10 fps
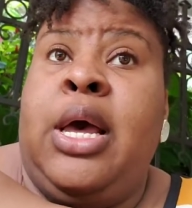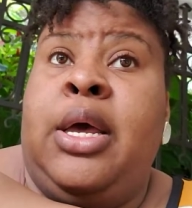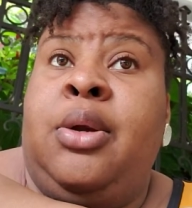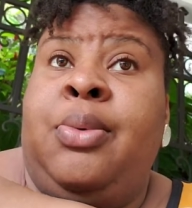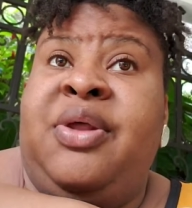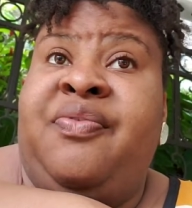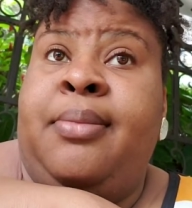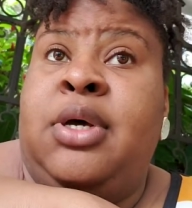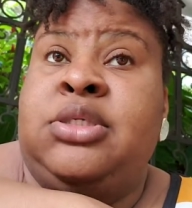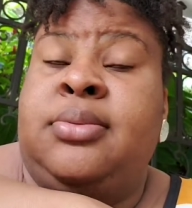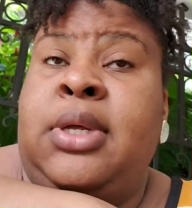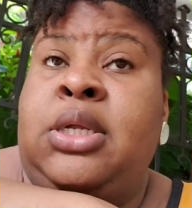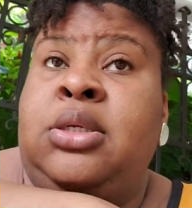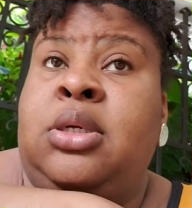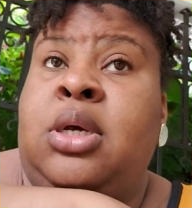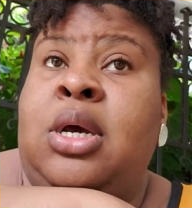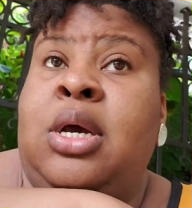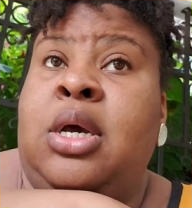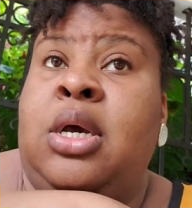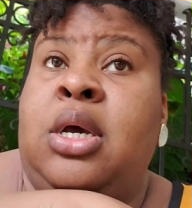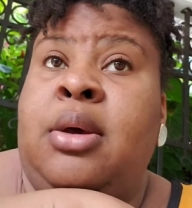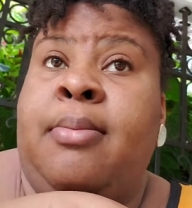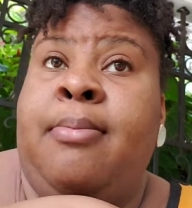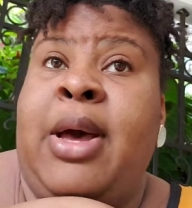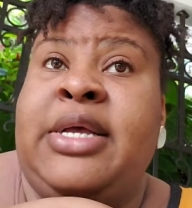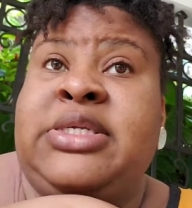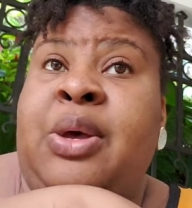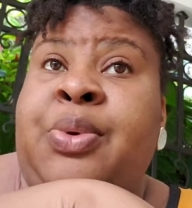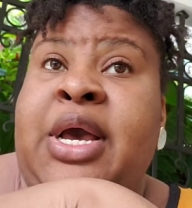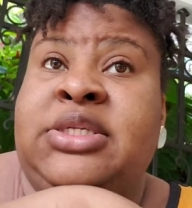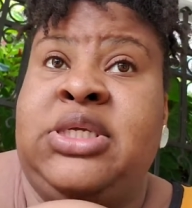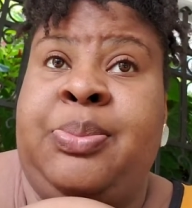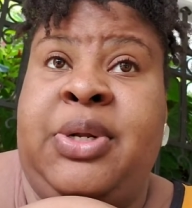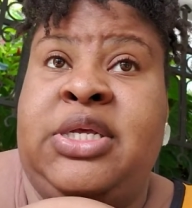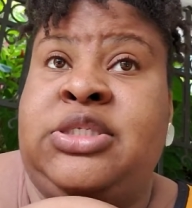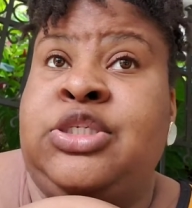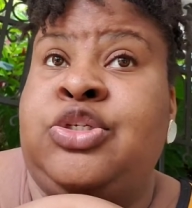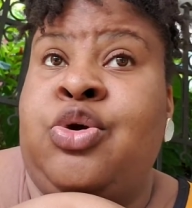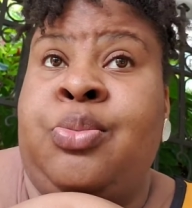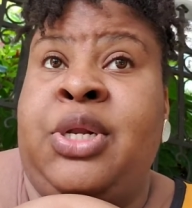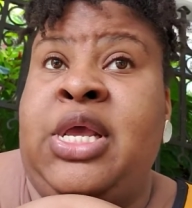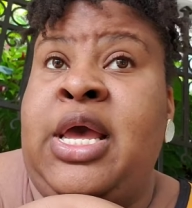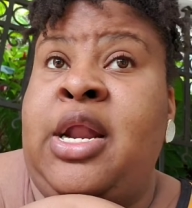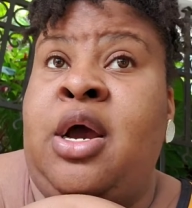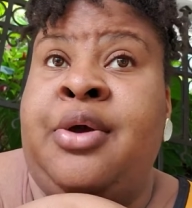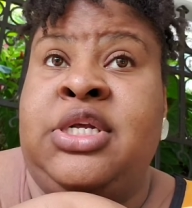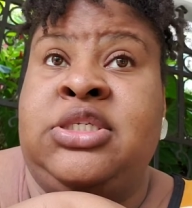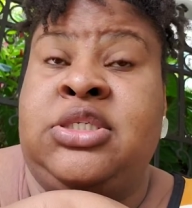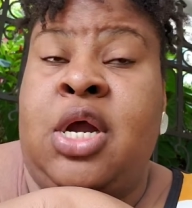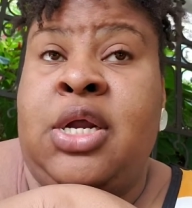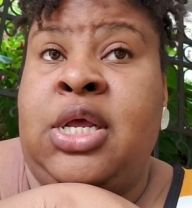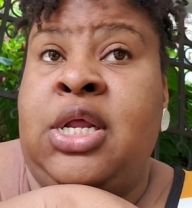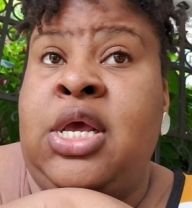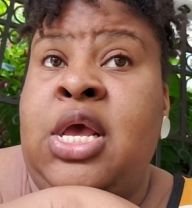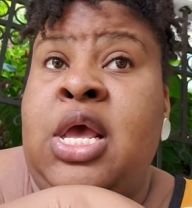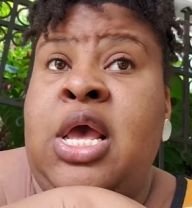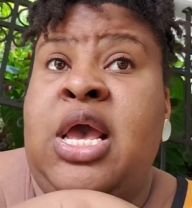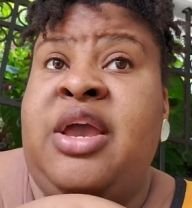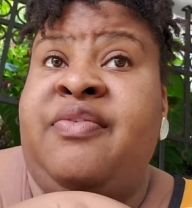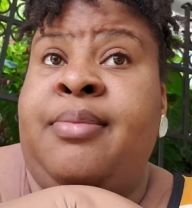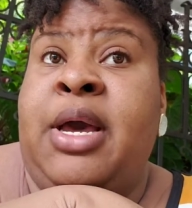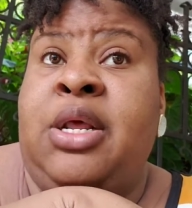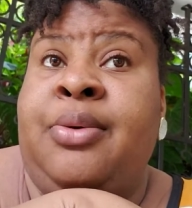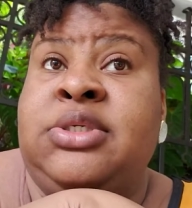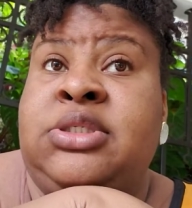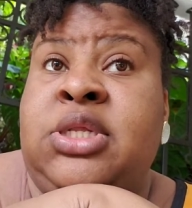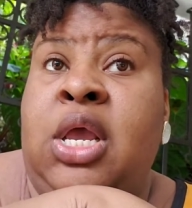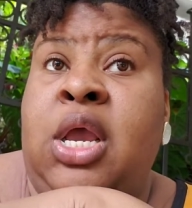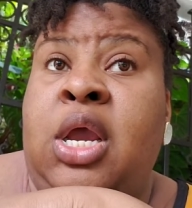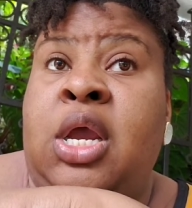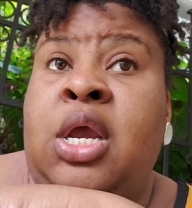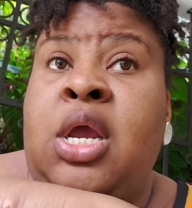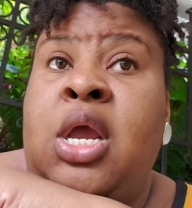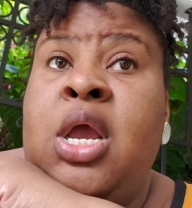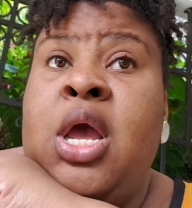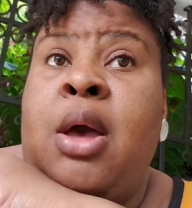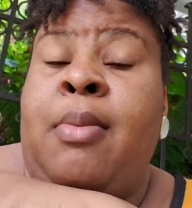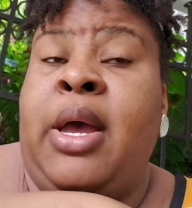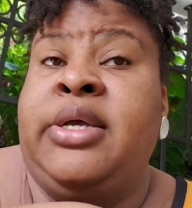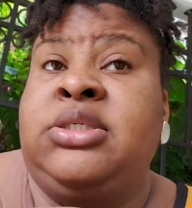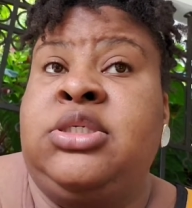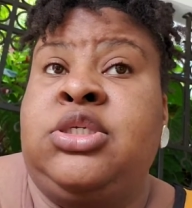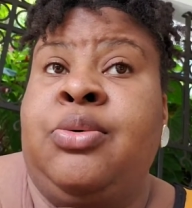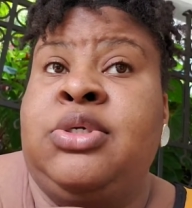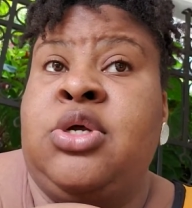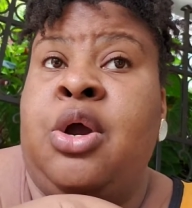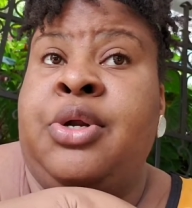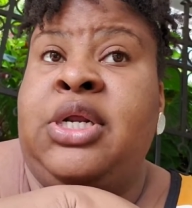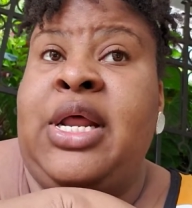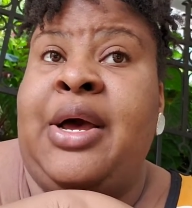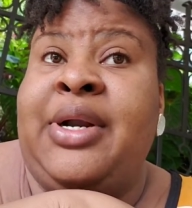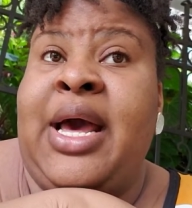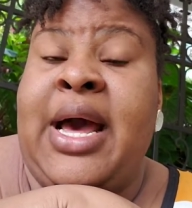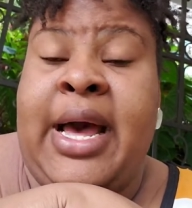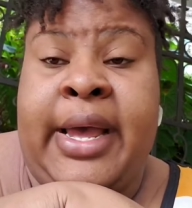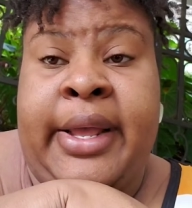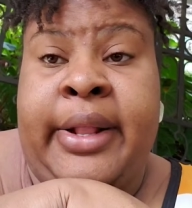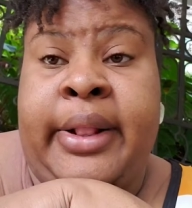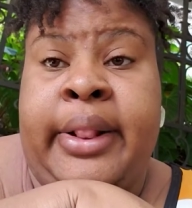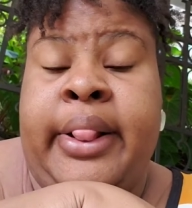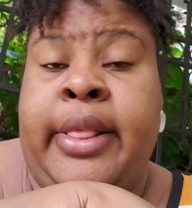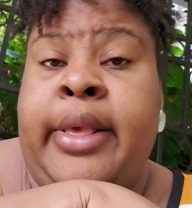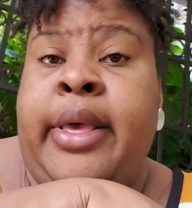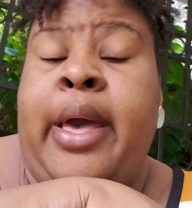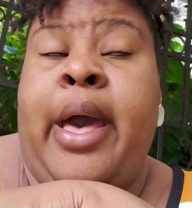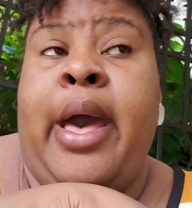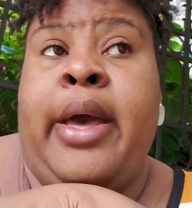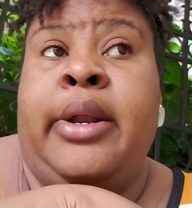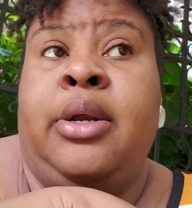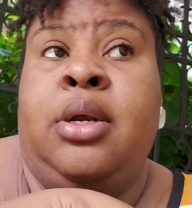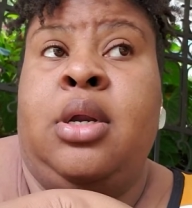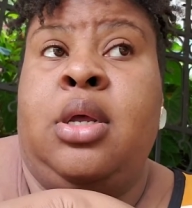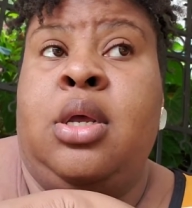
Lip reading: and wait for my husband. By the time we got to the place, the ceremony had already started. Everybody was there. My sister was already down the aisle, and